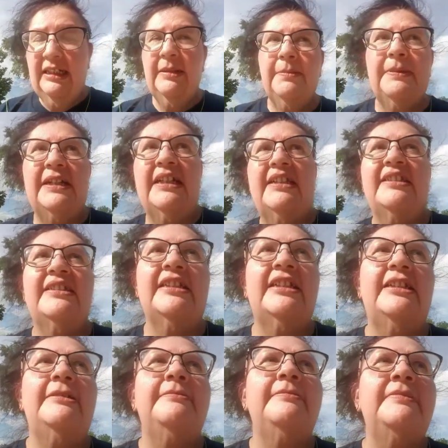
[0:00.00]
But
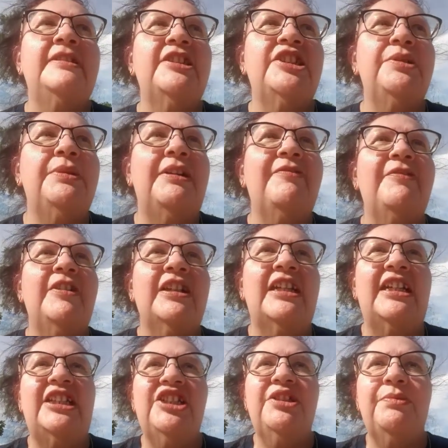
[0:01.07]
um, she went for
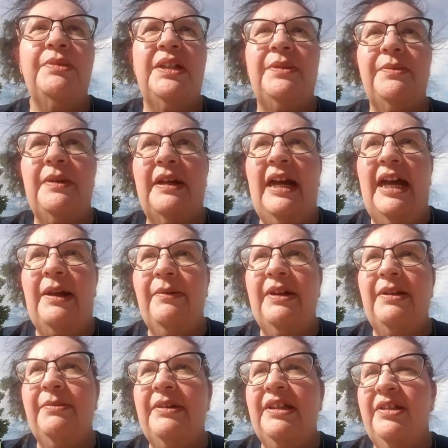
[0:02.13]
lunch and we I
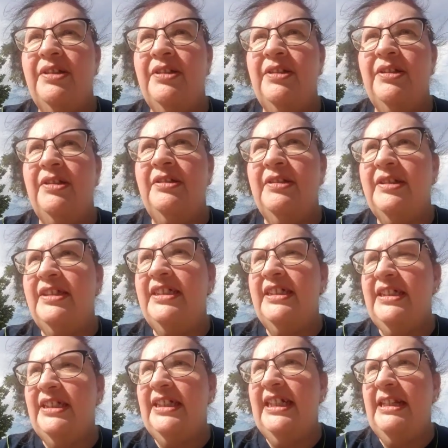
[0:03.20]
went with her
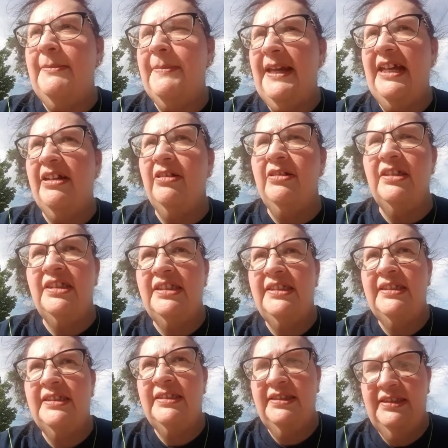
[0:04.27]
to get a bagel.
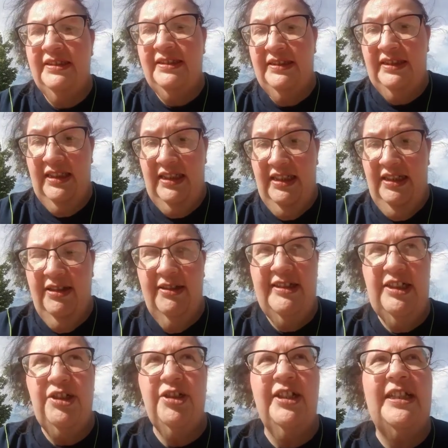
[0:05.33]
It was
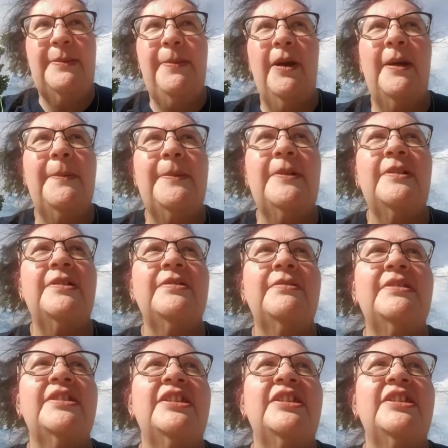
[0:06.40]
a turkey popper, so it was